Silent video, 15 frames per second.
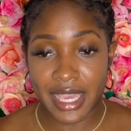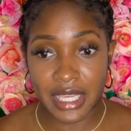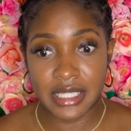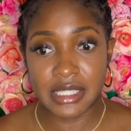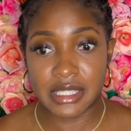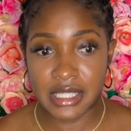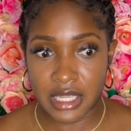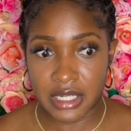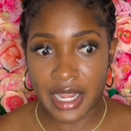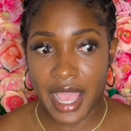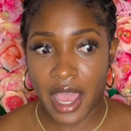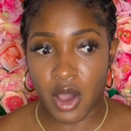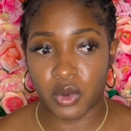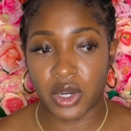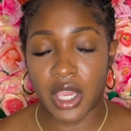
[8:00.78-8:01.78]
can sit
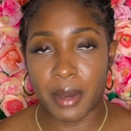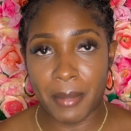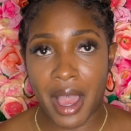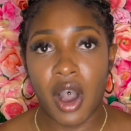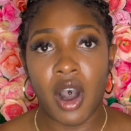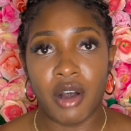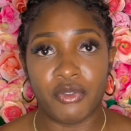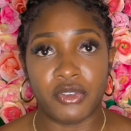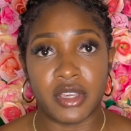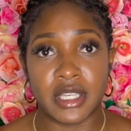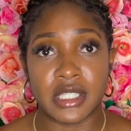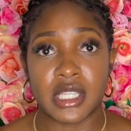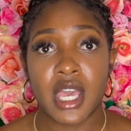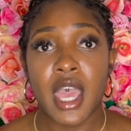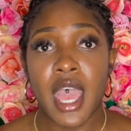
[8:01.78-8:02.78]
down in my office
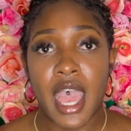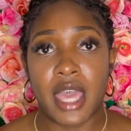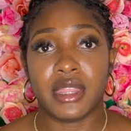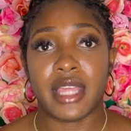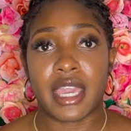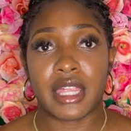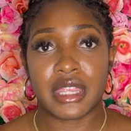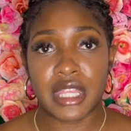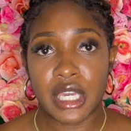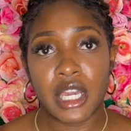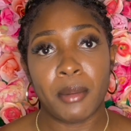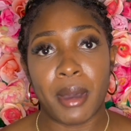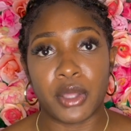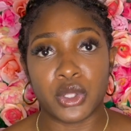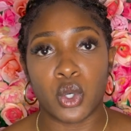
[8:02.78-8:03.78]
and think
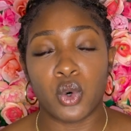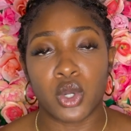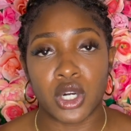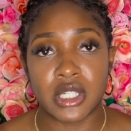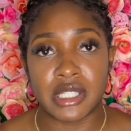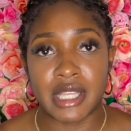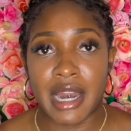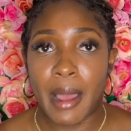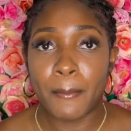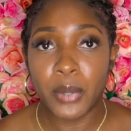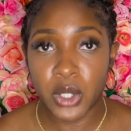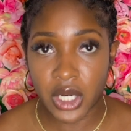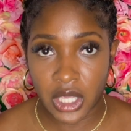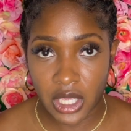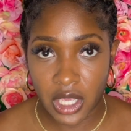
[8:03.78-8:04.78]
about the orders that I'm
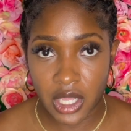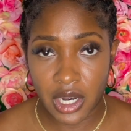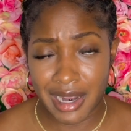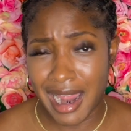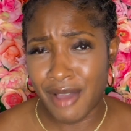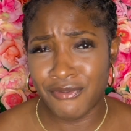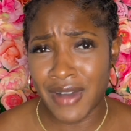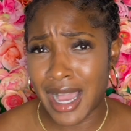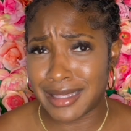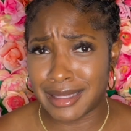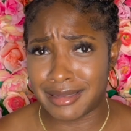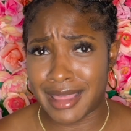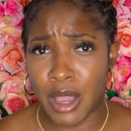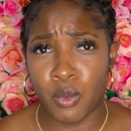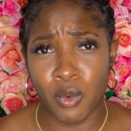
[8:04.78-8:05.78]
putting in. And I find
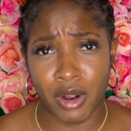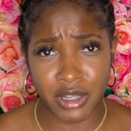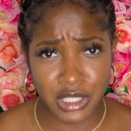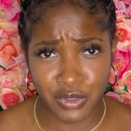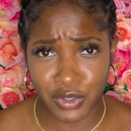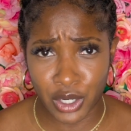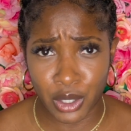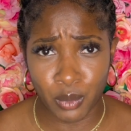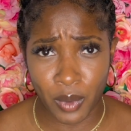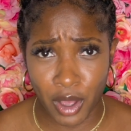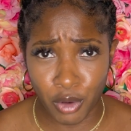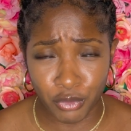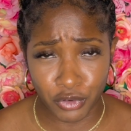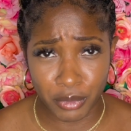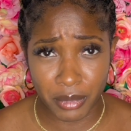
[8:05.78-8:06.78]
that works very well
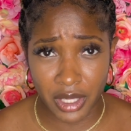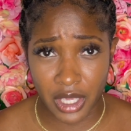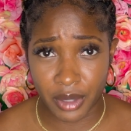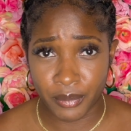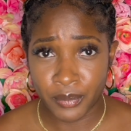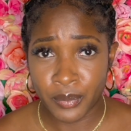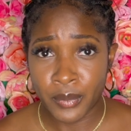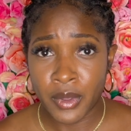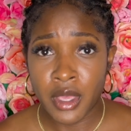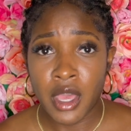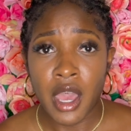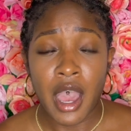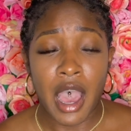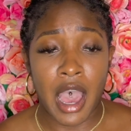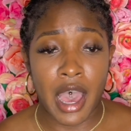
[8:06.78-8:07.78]
for me.
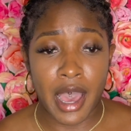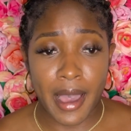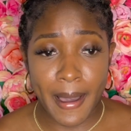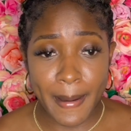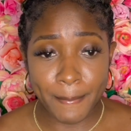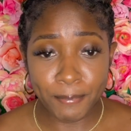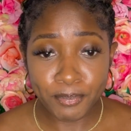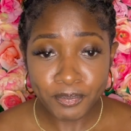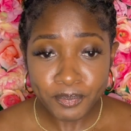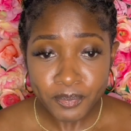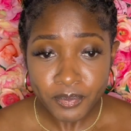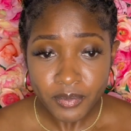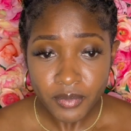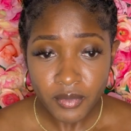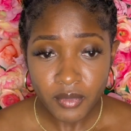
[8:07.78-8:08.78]

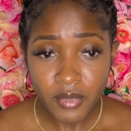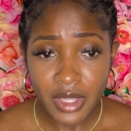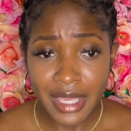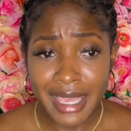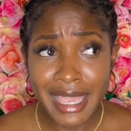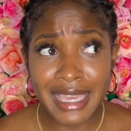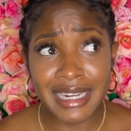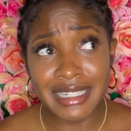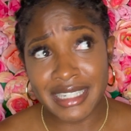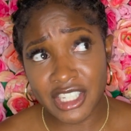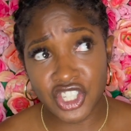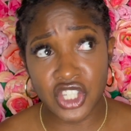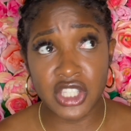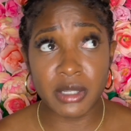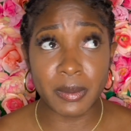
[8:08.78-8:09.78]
In
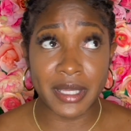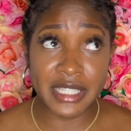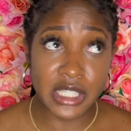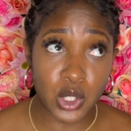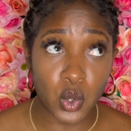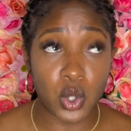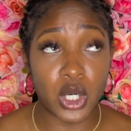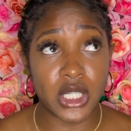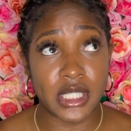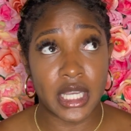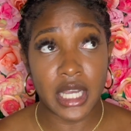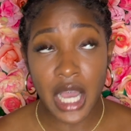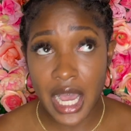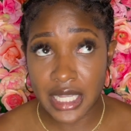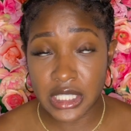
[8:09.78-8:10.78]
addition to placing orders and
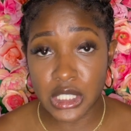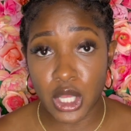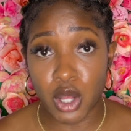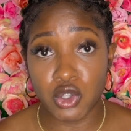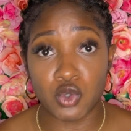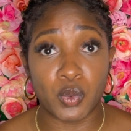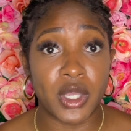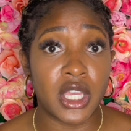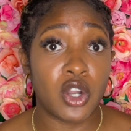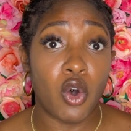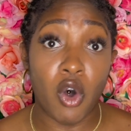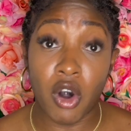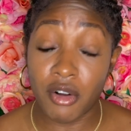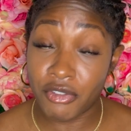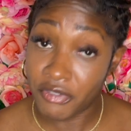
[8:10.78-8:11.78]
consults, we
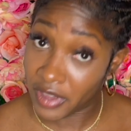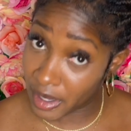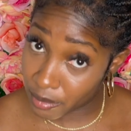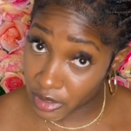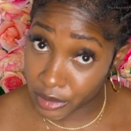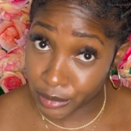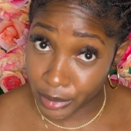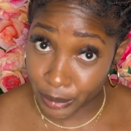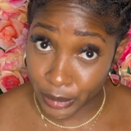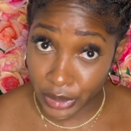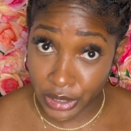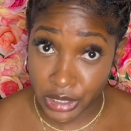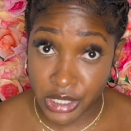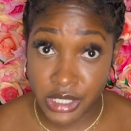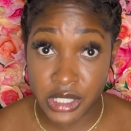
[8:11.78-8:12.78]
call family
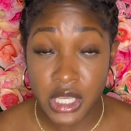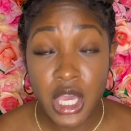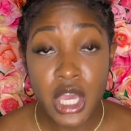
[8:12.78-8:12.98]
members